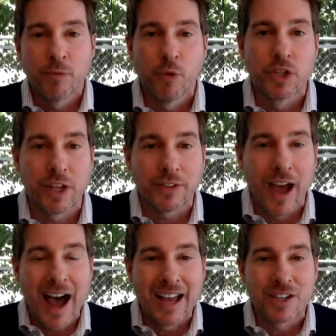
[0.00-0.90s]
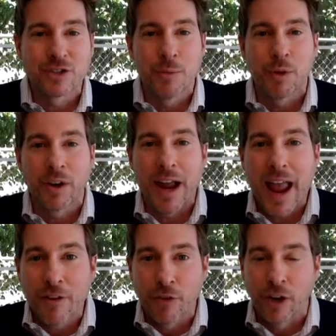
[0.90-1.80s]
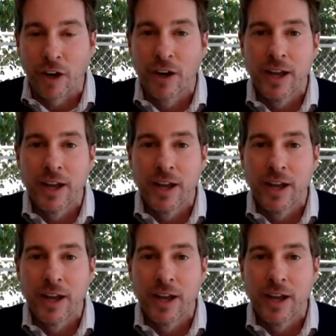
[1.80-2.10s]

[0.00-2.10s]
which is like the highest number ever.